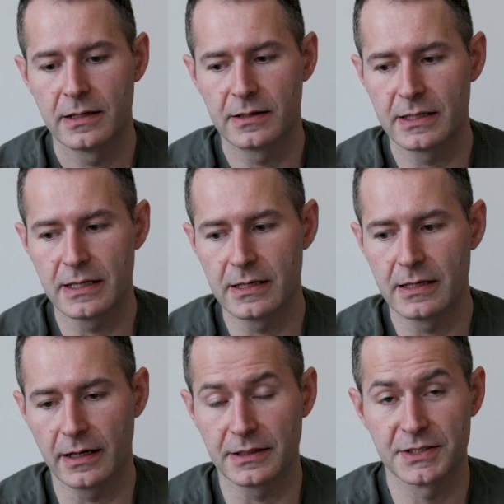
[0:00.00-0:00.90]

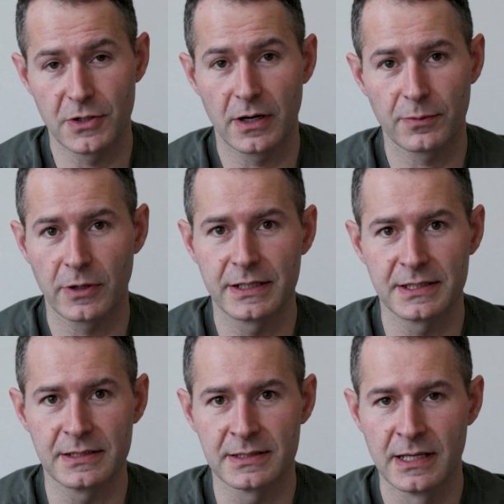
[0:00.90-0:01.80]
the stock
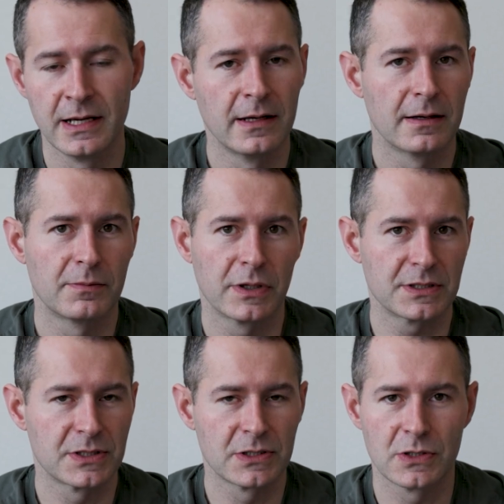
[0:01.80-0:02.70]
prices,
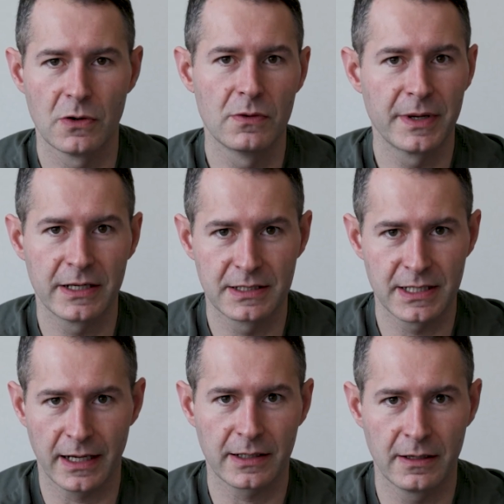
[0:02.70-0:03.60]
but so many
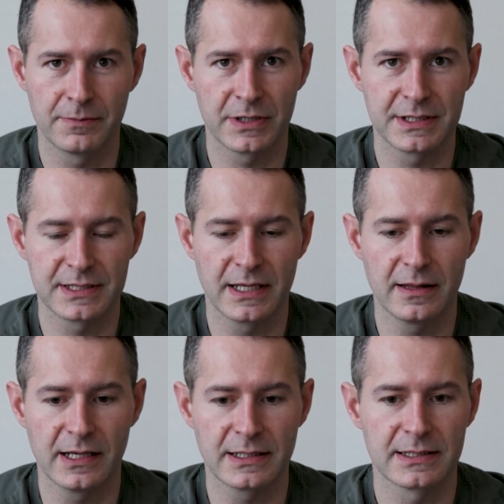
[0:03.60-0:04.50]
tech companies
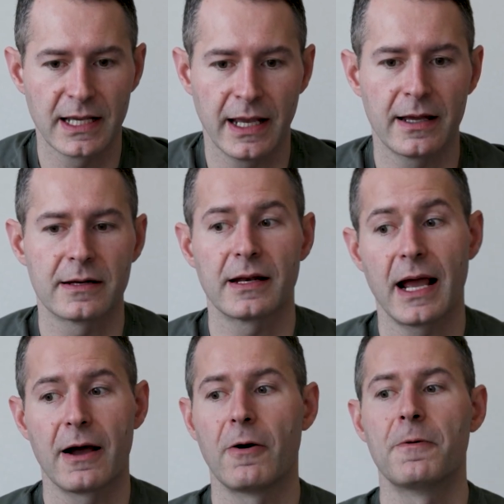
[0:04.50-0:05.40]
did this. And
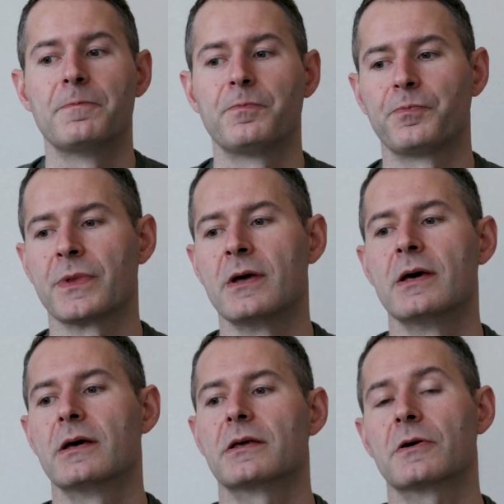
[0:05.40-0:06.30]
now
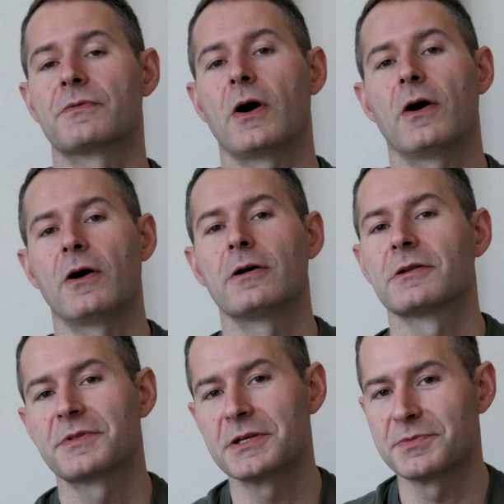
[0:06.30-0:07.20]
you have
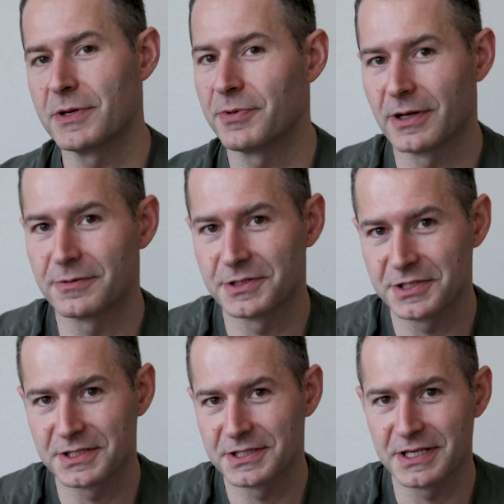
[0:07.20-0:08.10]
all of these people I was
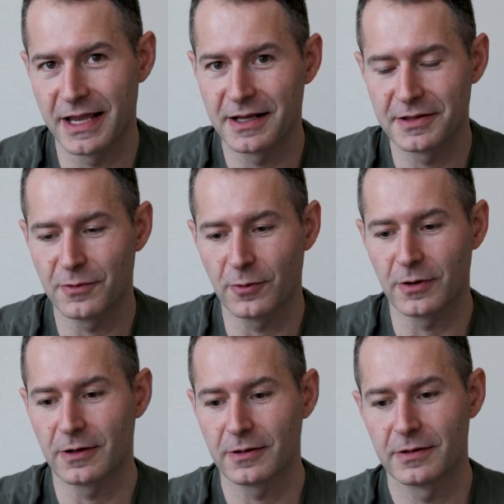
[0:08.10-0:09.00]
just saying that
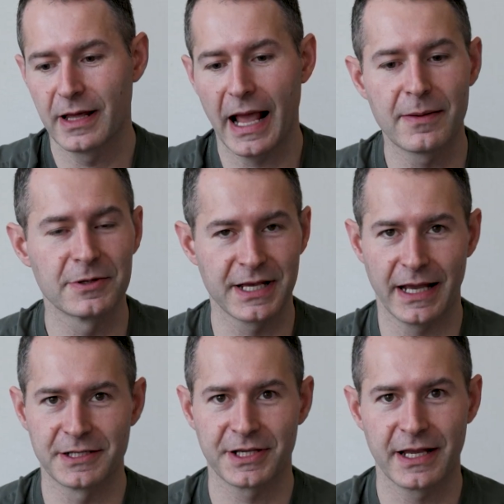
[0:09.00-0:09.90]
were able
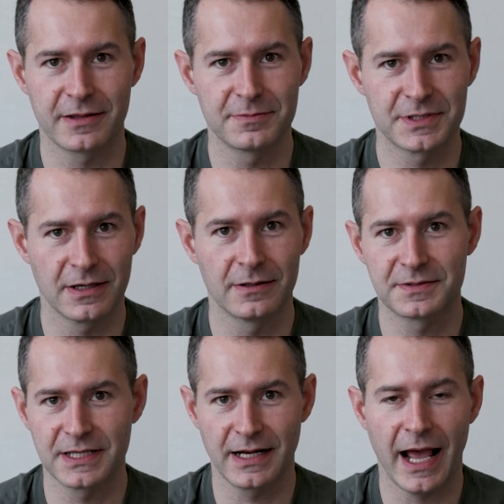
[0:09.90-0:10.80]
to educate
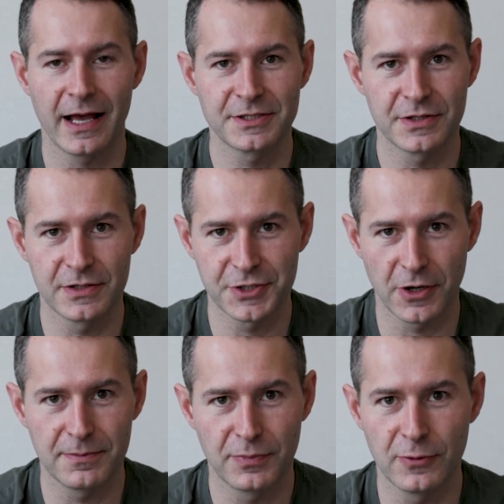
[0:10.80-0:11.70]
themselves and add to the
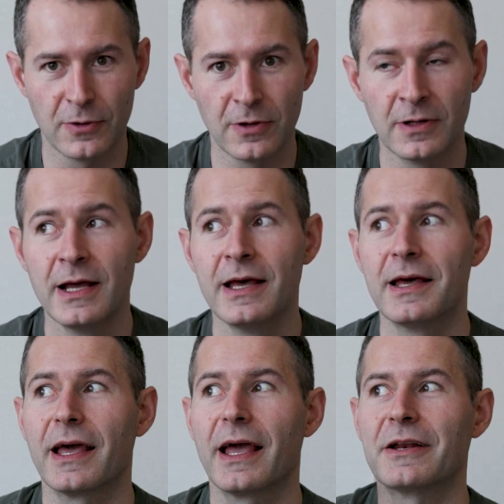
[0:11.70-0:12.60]
job pool.
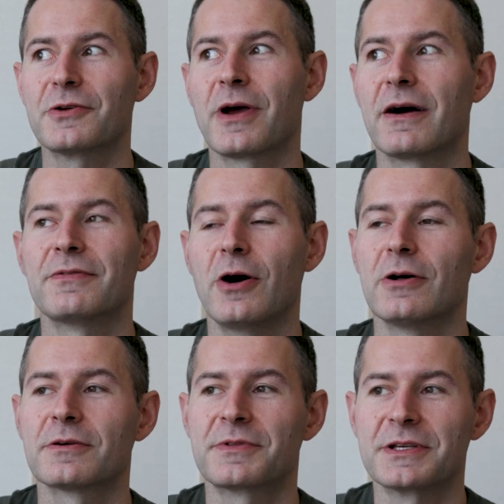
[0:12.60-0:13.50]
And you have
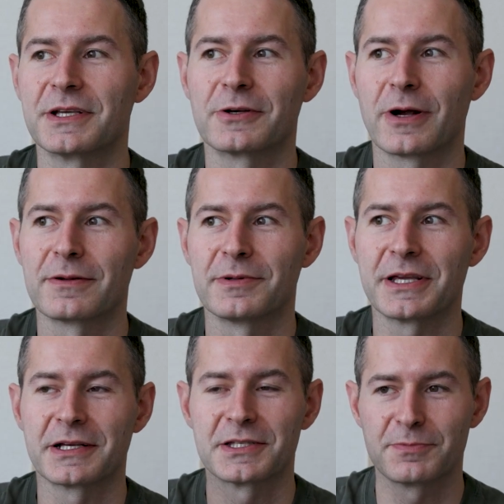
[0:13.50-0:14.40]
all of these
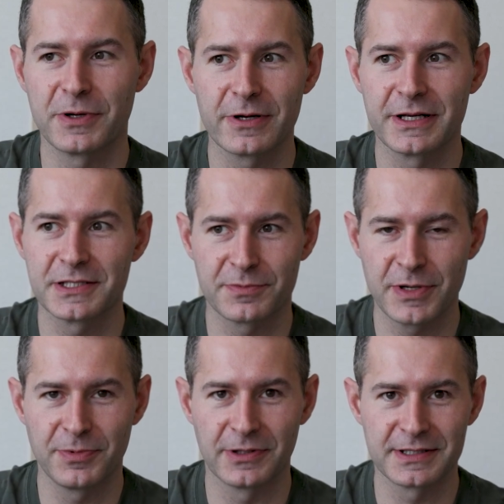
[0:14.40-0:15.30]
incredibly experienced
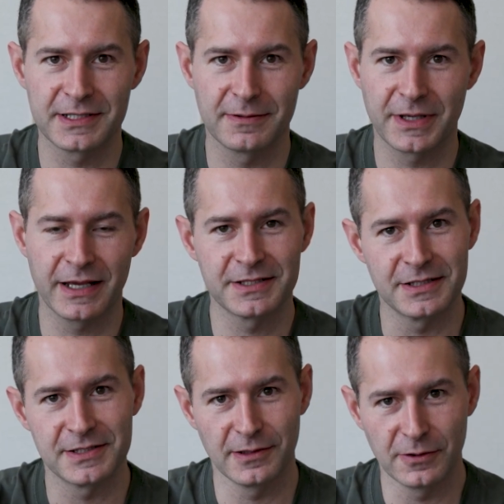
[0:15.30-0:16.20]
people in some
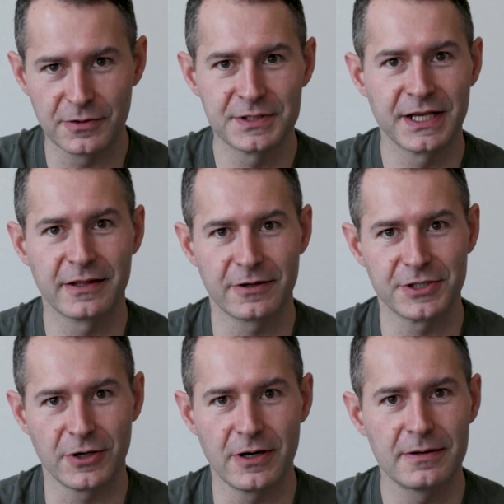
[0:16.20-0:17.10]
cases losing their
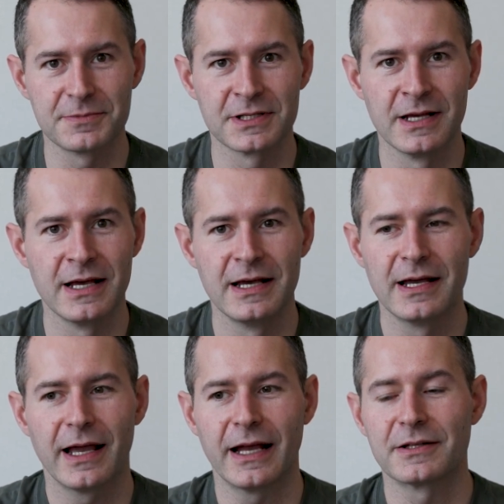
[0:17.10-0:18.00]
jobs.
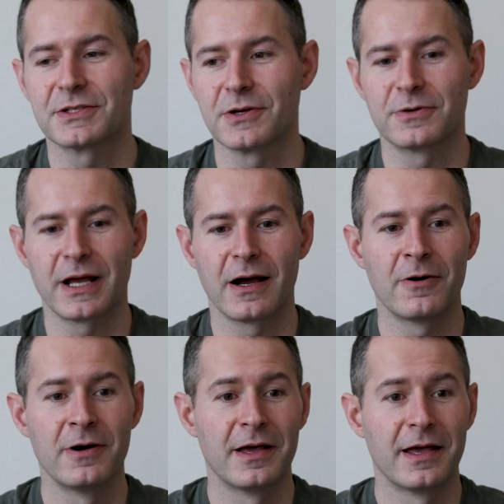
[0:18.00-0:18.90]
And so
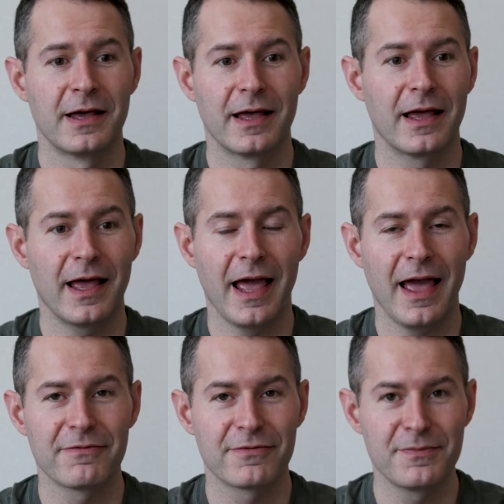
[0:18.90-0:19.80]
now
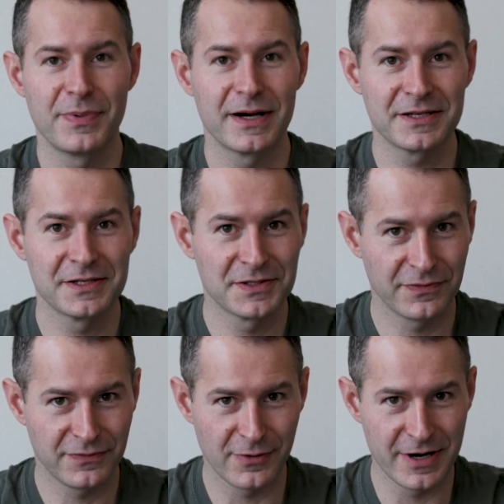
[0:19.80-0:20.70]
everybody's
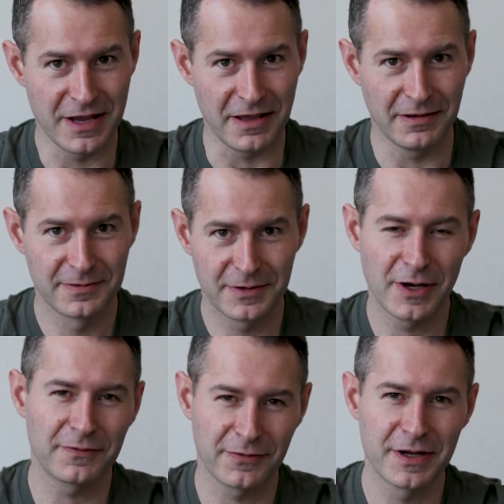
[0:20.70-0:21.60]
free.
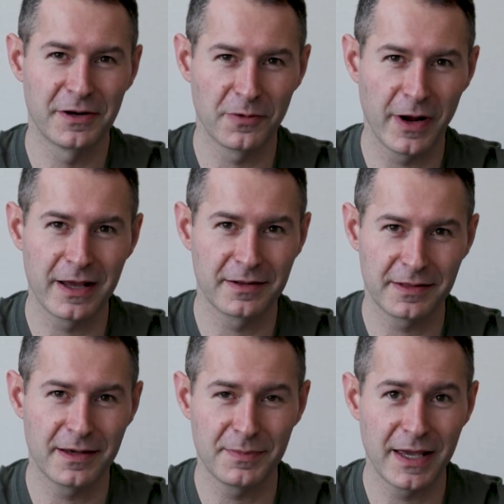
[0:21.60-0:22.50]
Not free in a way
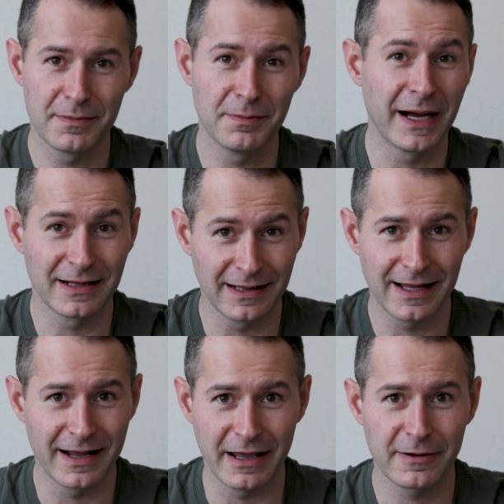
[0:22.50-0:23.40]
that they might
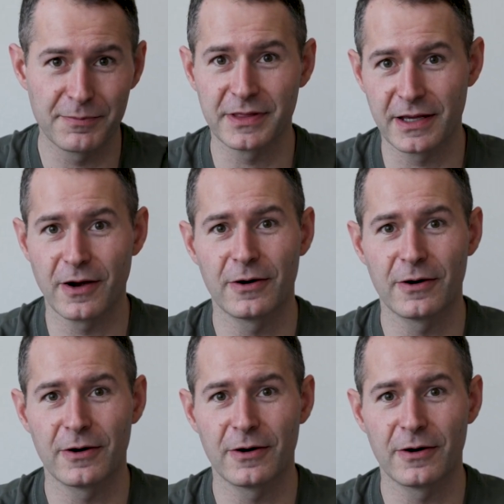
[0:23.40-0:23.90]
like, but they